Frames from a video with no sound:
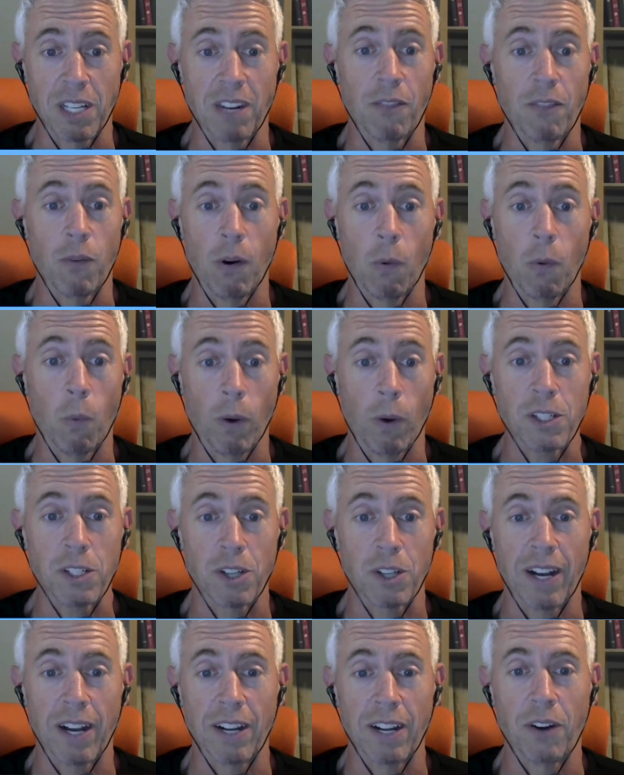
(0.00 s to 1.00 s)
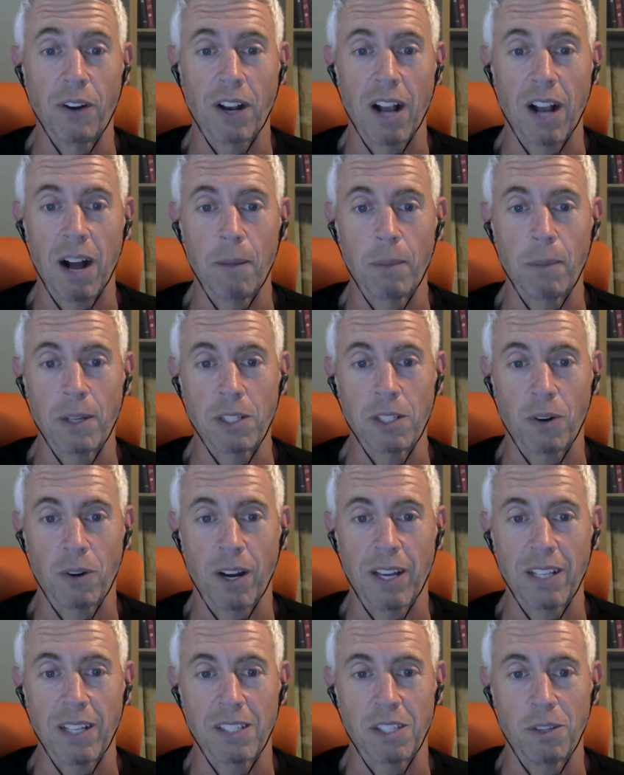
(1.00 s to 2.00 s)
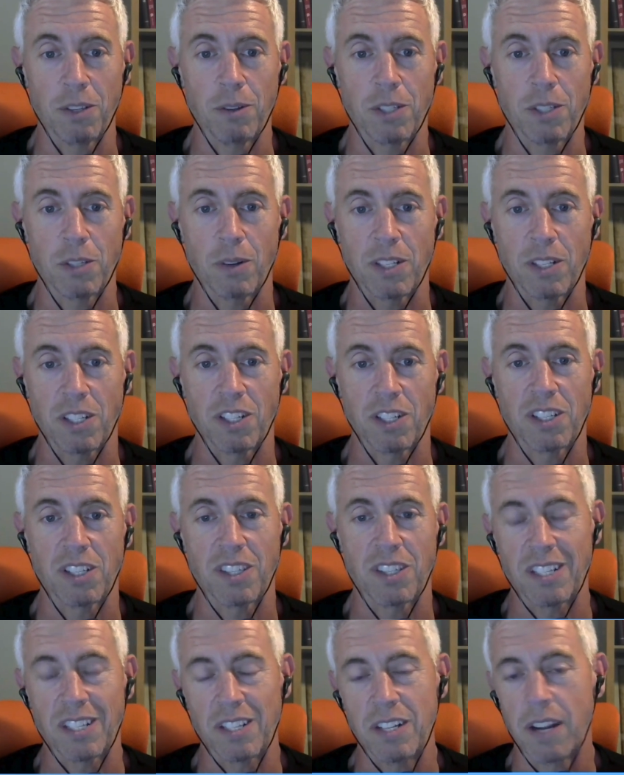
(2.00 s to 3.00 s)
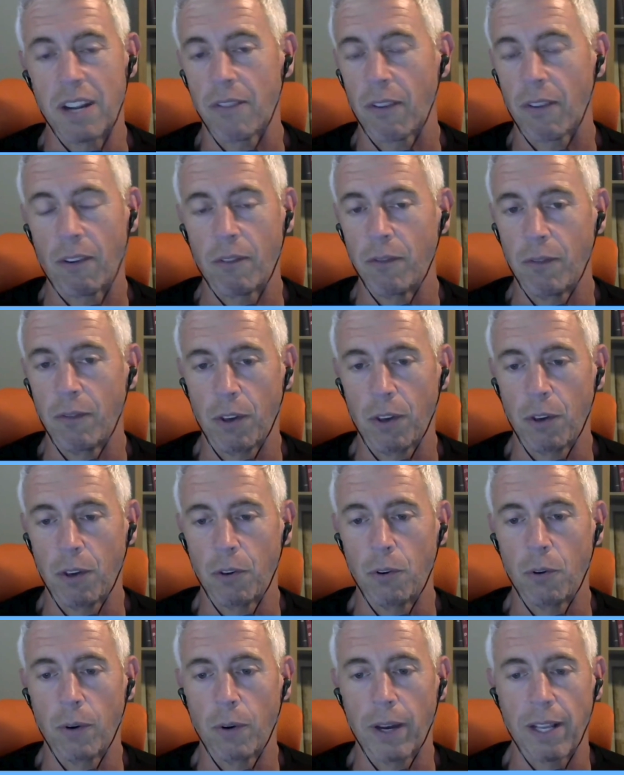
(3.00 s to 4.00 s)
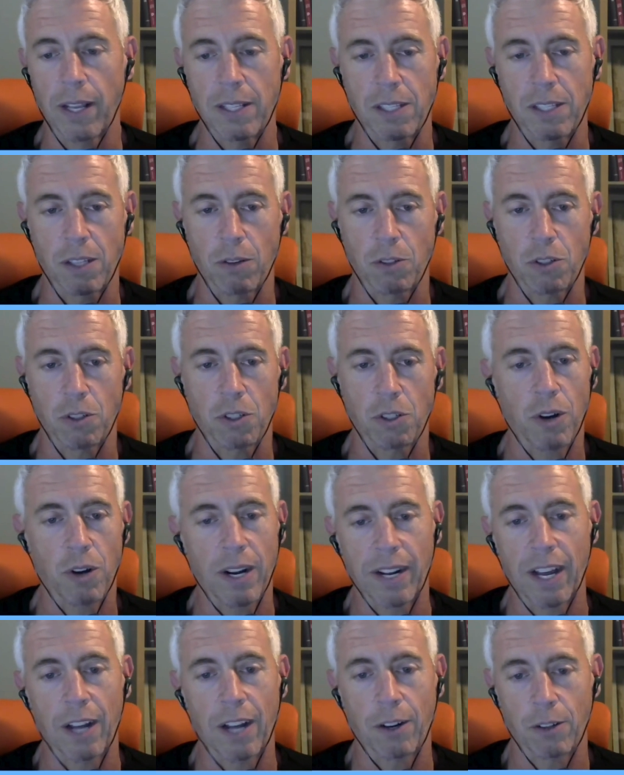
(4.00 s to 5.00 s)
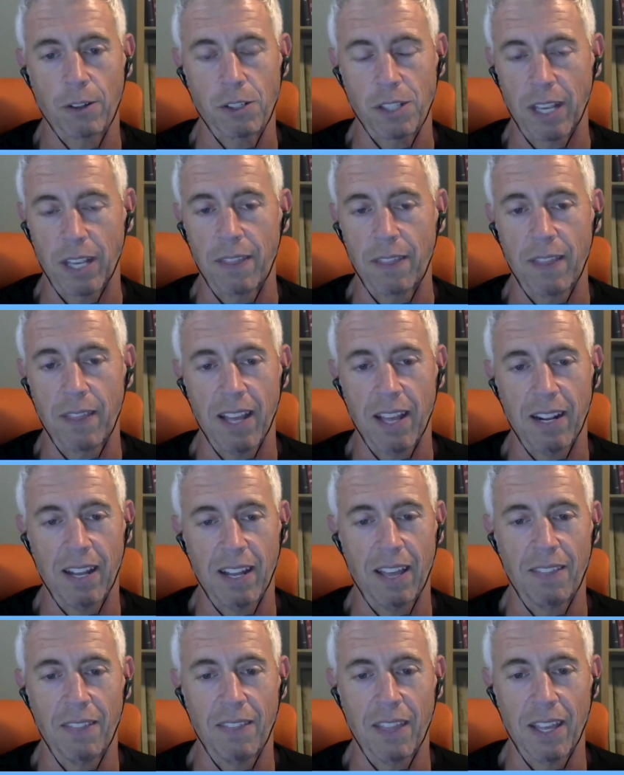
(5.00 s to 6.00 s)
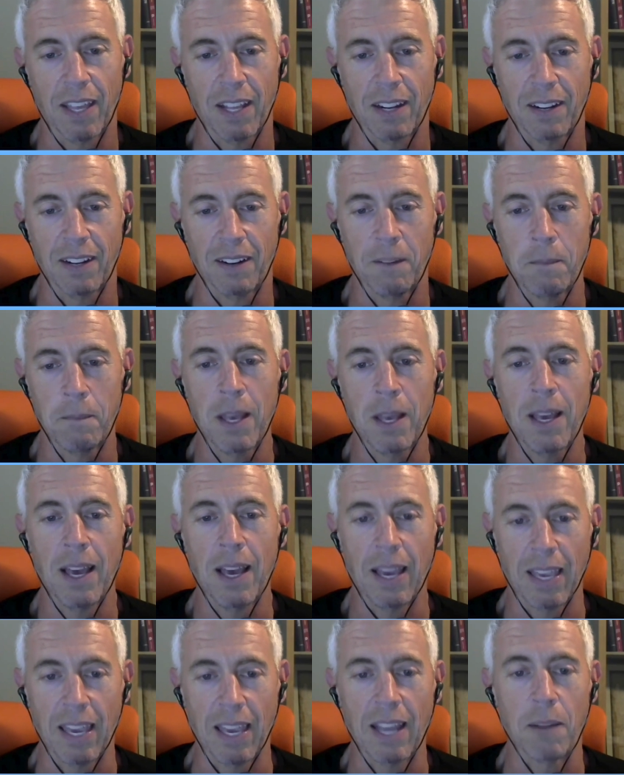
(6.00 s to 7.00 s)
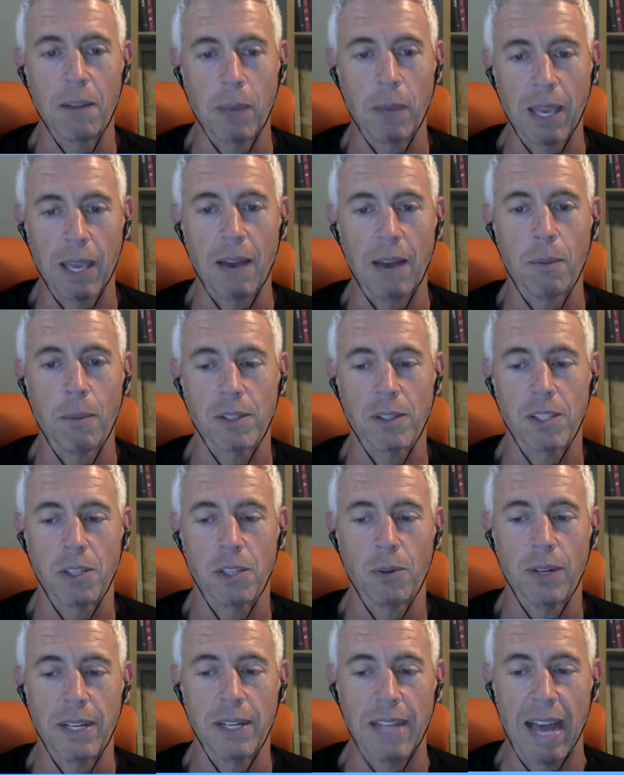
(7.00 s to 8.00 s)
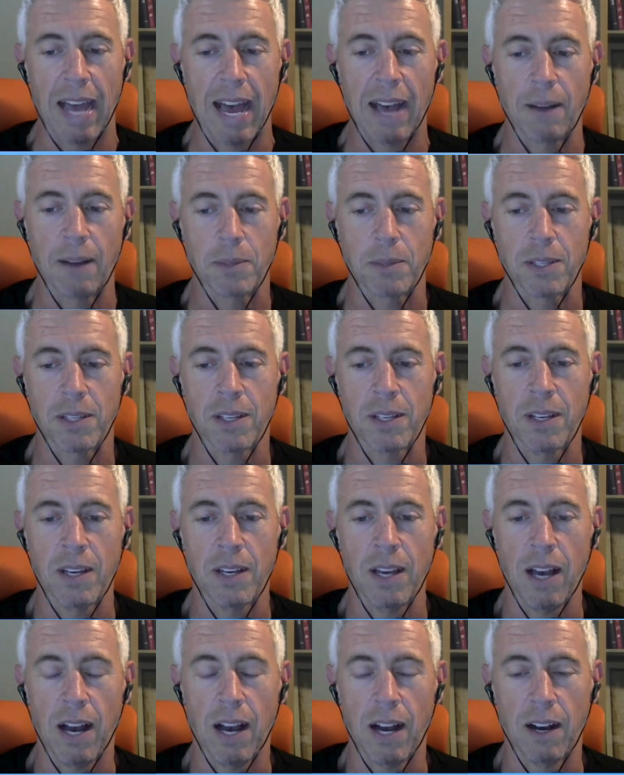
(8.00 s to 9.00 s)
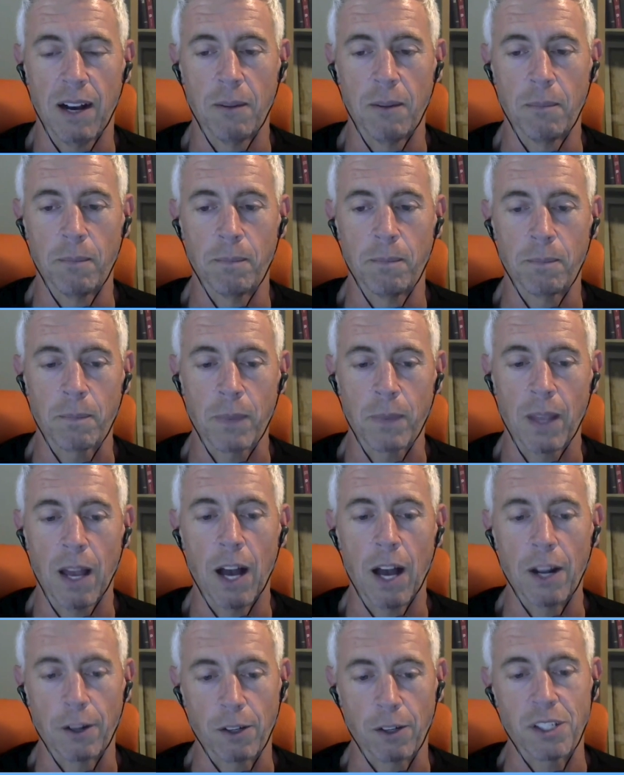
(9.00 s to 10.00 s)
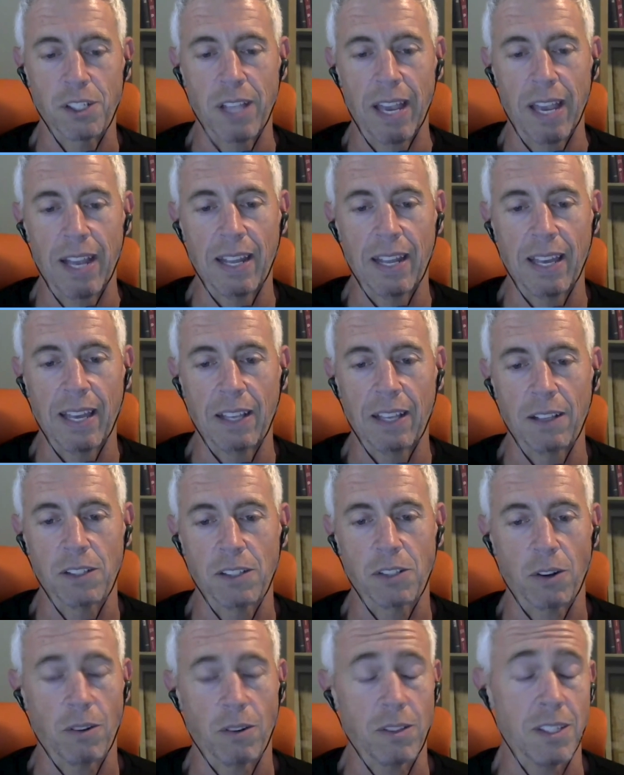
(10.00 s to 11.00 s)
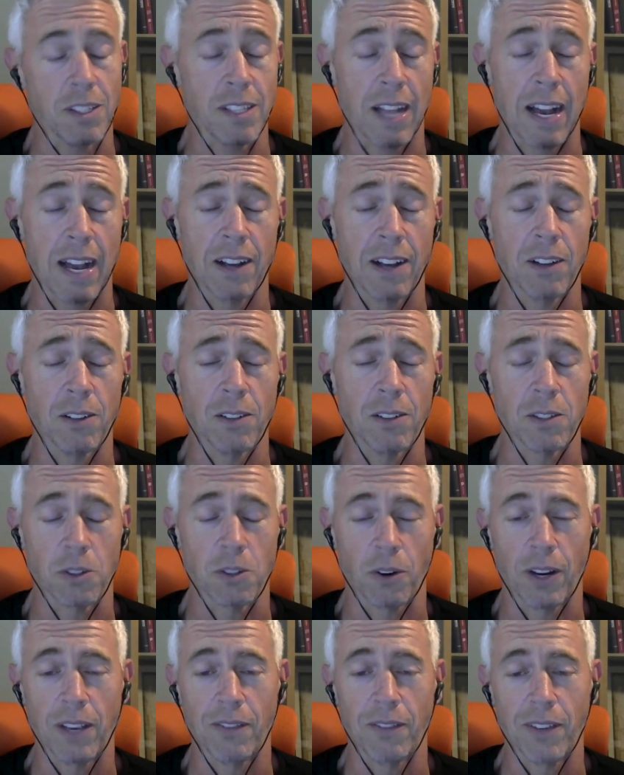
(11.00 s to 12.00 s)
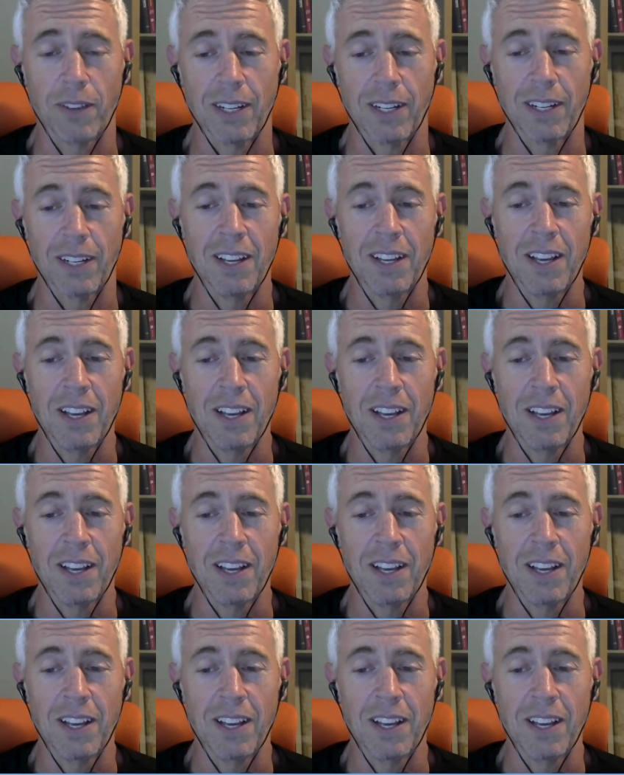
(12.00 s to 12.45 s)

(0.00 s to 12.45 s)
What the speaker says: of what we're trying to accomplish, right? Too. So it's just this different view. And so just trying to understand that. And then again, being able to adapt, understanding certain styles or even